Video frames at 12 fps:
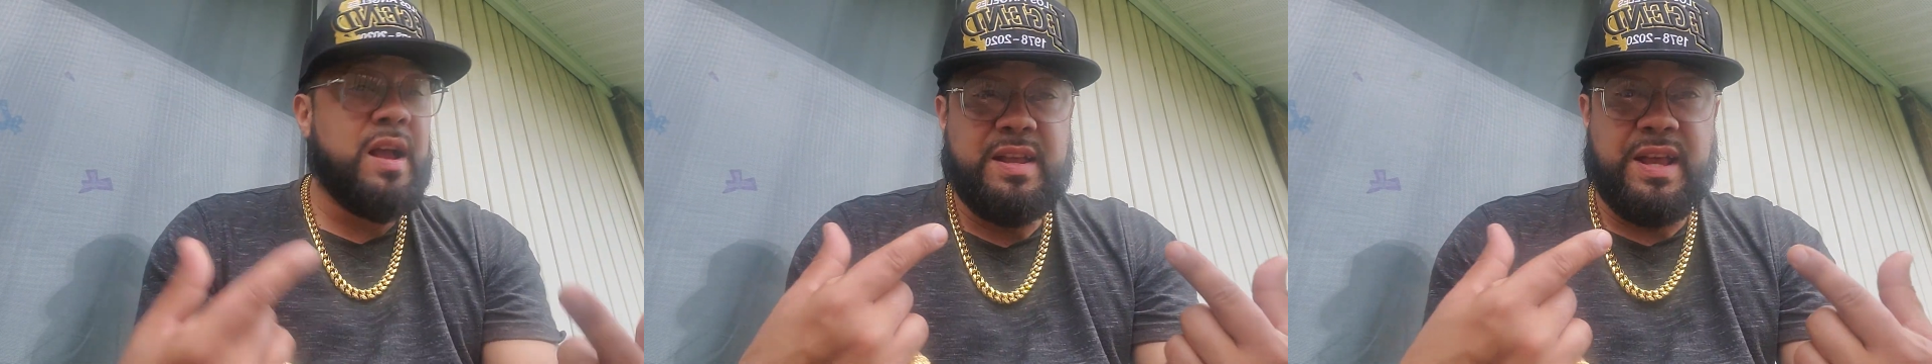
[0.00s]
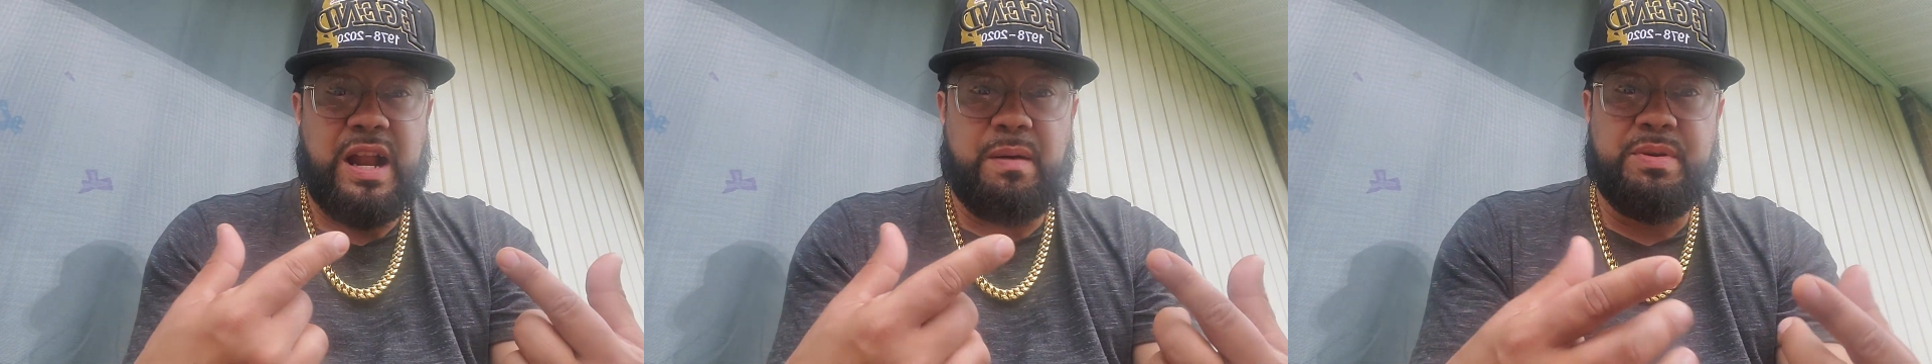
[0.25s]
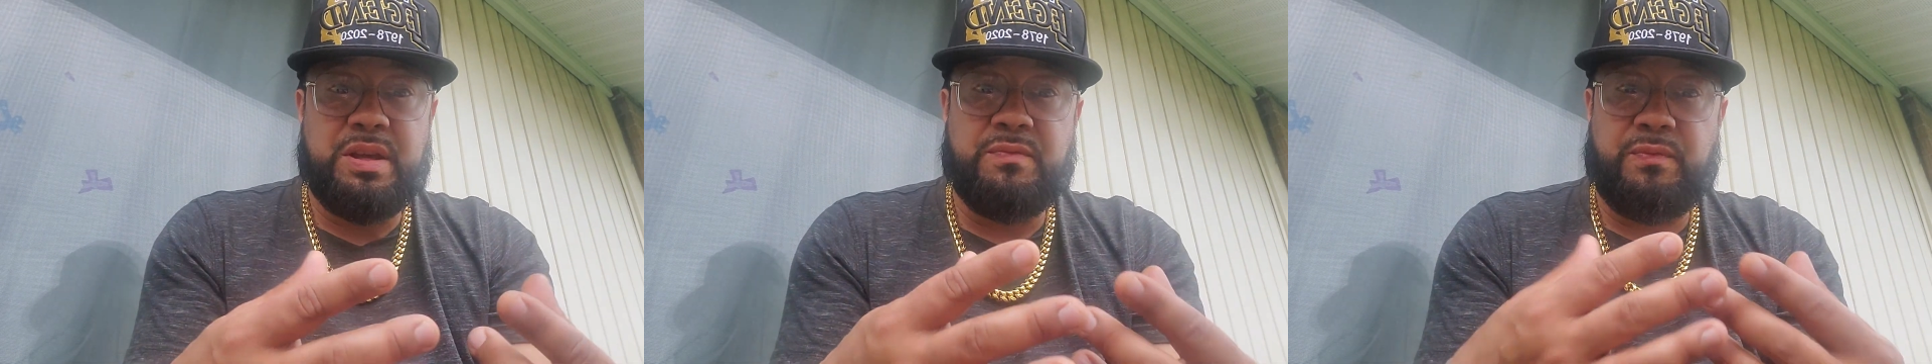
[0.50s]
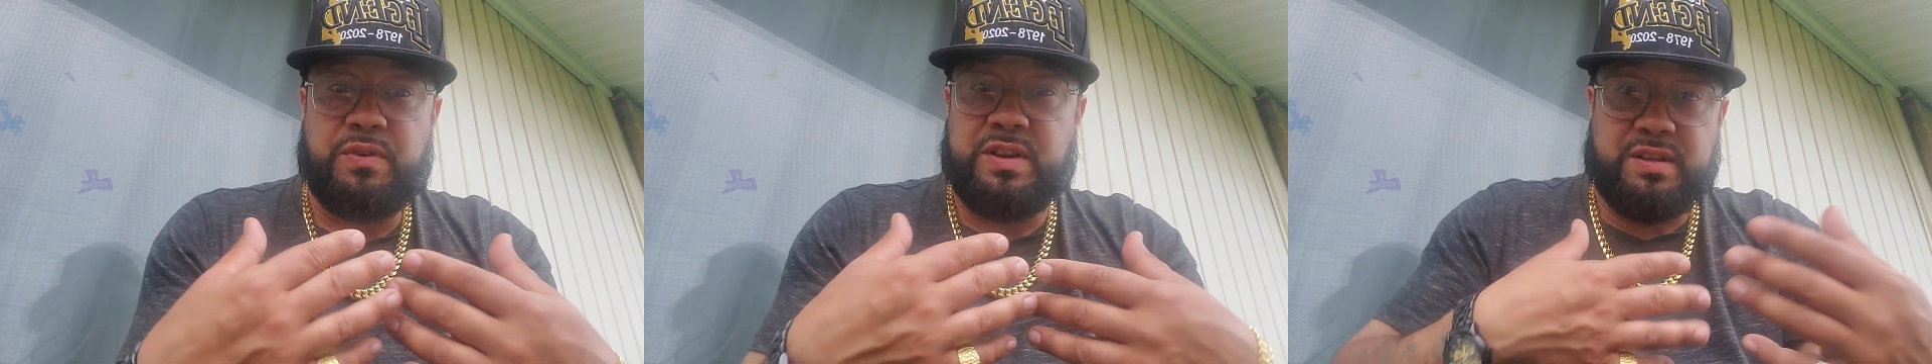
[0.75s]
Can I be in?
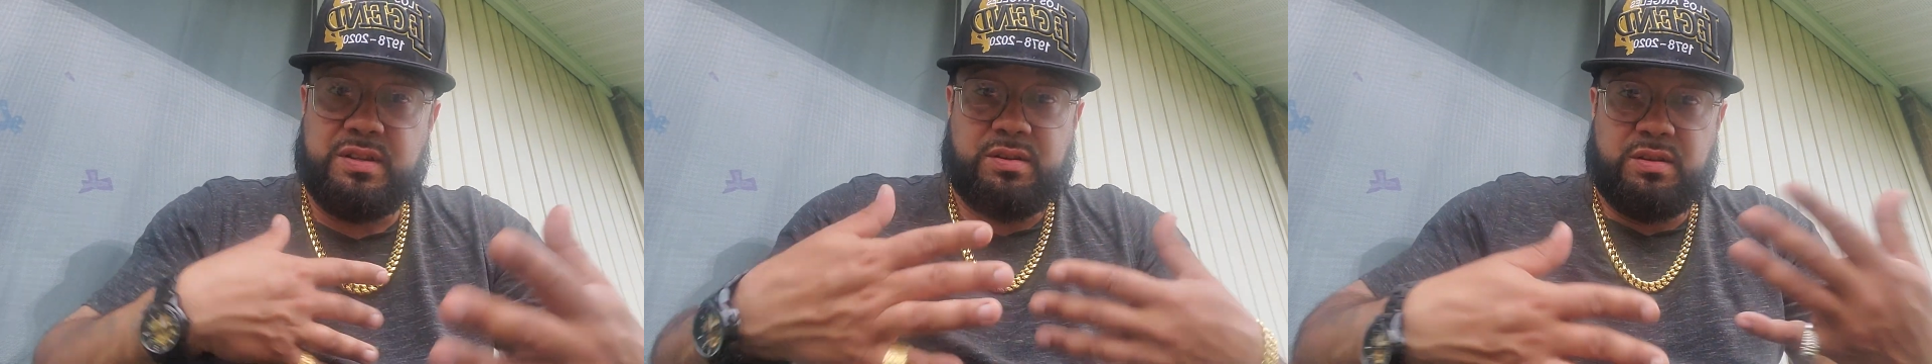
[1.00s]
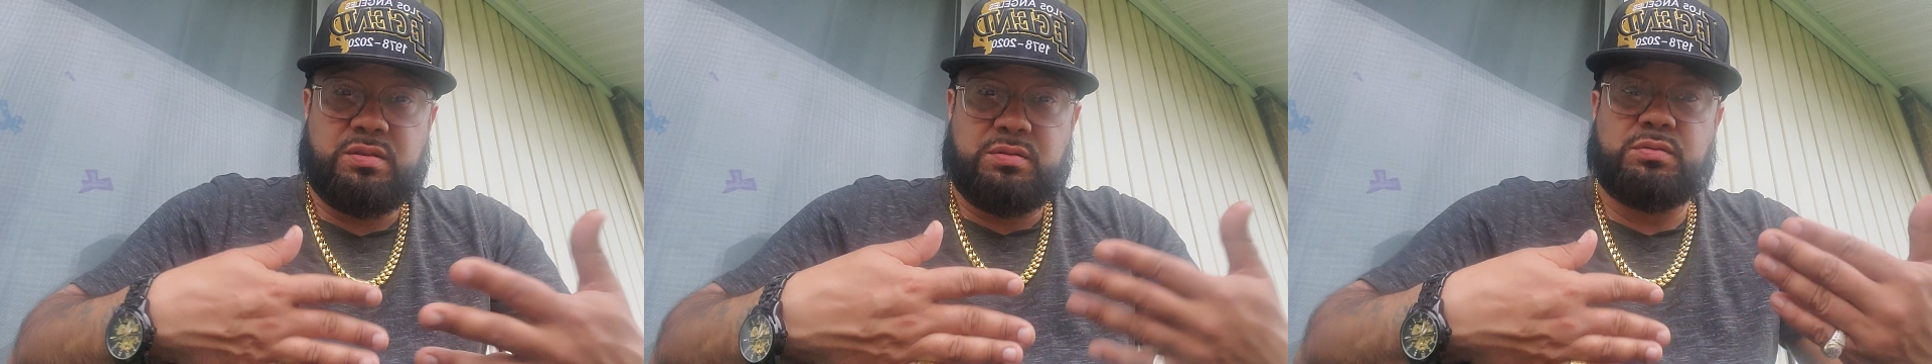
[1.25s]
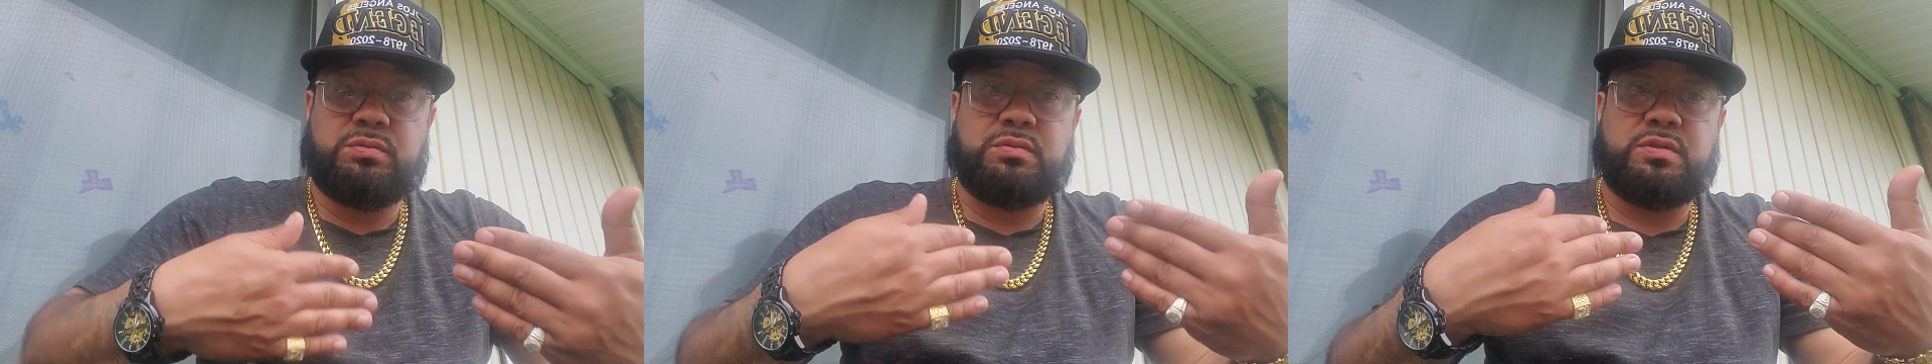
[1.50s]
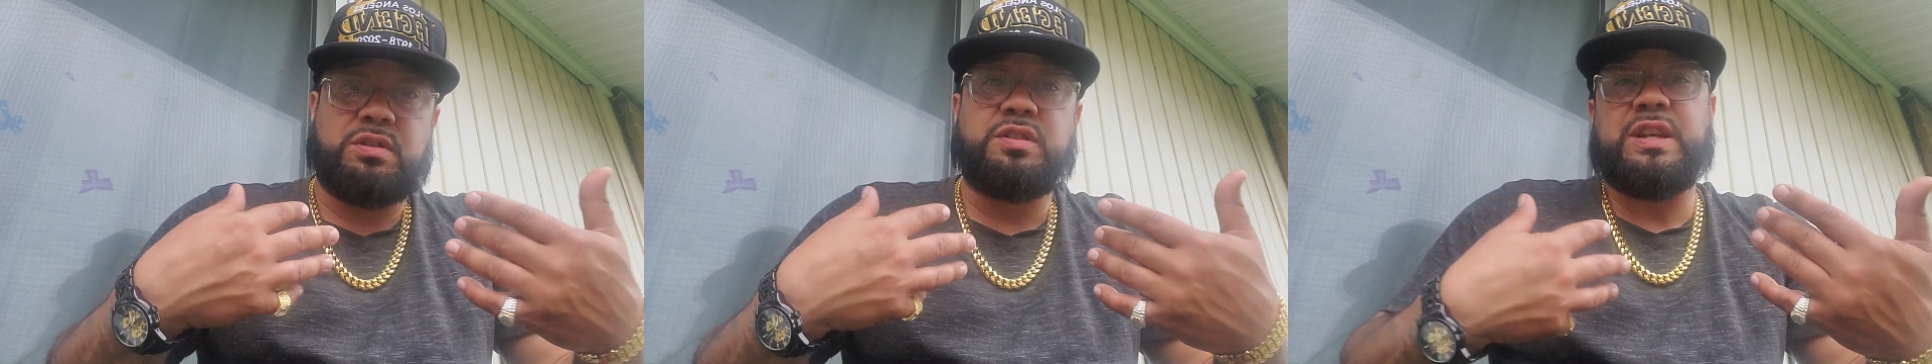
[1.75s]

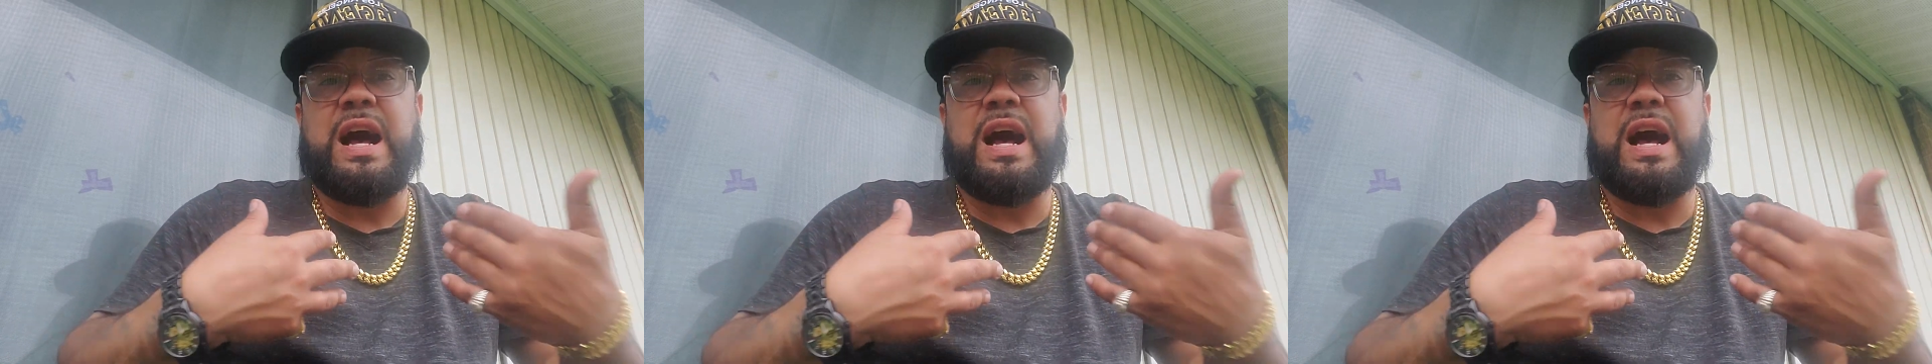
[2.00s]
Because